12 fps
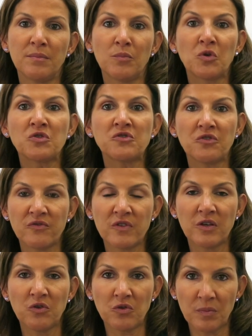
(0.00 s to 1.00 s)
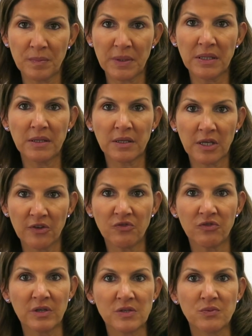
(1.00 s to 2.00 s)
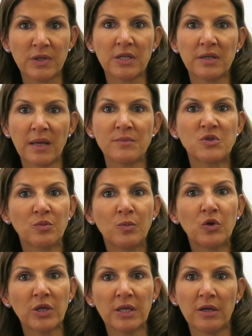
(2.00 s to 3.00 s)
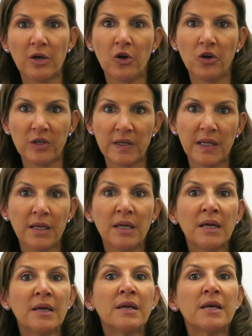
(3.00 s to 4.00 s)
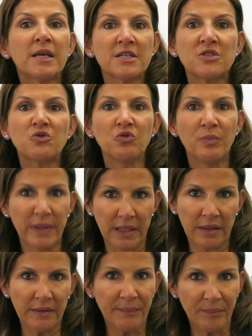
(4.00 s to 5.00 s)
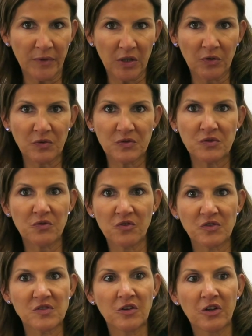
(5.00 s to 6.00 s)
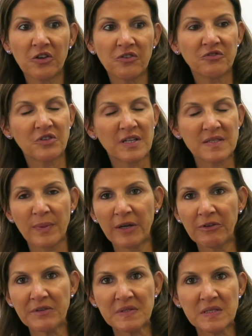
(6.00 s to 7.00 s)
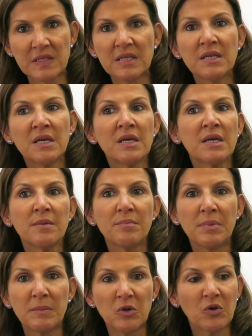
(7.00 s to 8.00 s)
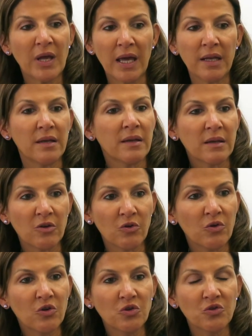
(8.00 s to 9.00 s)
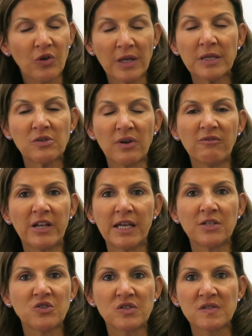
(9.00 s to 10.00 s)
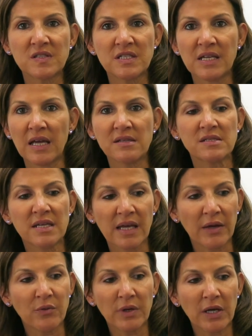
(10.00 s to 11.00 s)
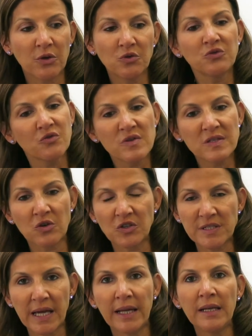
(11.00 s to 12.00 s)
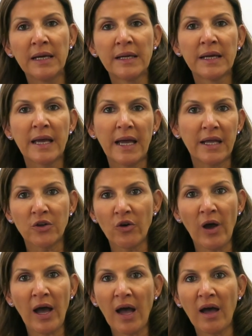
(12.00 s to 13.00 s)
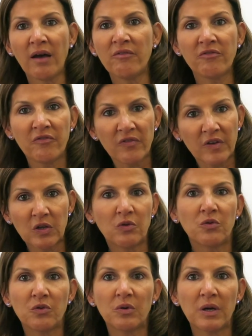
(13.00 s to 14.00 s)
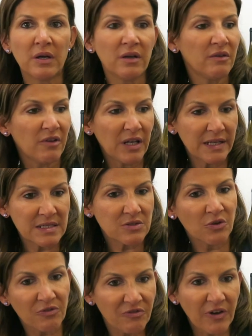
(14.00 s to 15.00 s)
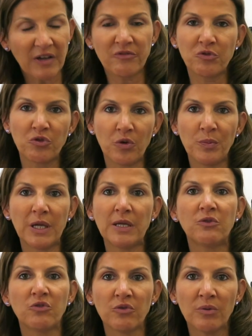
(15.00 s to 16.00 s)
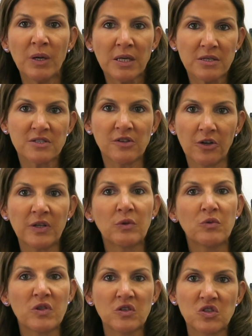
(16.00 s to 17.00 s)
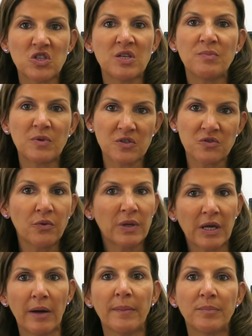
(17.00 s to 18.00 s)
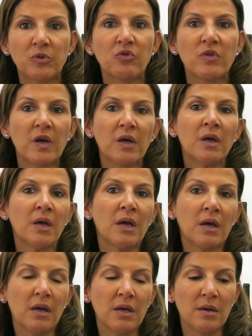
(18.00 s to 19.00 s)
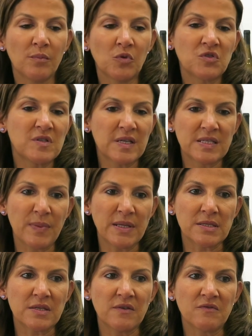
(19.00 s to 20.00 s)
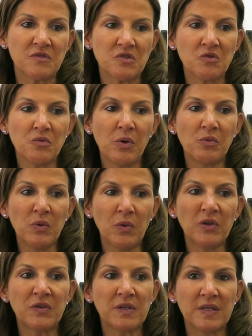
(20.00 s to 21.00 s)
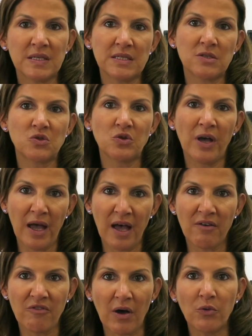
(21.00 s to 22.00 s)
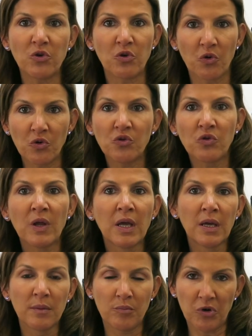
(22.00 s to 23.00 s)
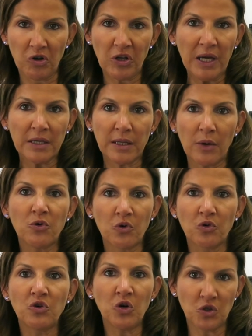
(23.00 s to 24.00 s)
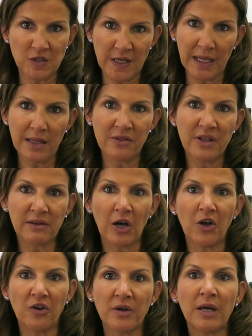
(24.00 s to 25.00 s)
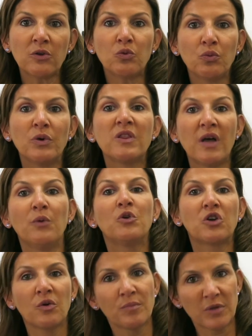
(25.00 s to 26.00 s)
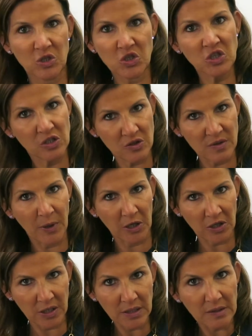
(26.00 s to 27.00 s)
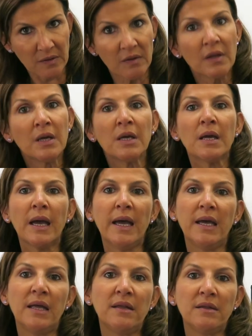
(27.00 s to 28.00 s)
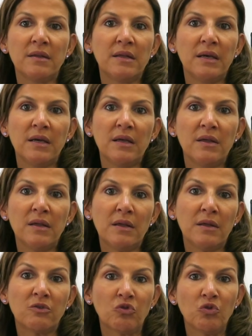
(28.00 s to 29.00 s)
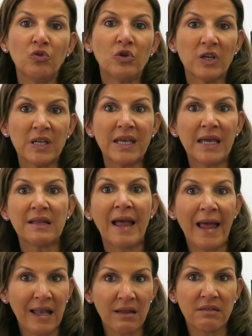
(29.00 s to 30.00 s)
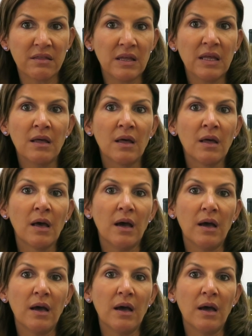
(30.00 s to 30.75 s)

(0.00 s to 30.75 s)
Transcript: most of the European countries when it comes to booking a holiday is too big. You know, so there's a lot of transparency. You can, you know, go to any travel agency and say, I want to go to this hotel, and you have, you know, a list of 5 tour operators, starting with the cheapest, going up to the most expensive. So what we wanted is to have our own product, our own hotel that are not with our competition in the market, and to create healthy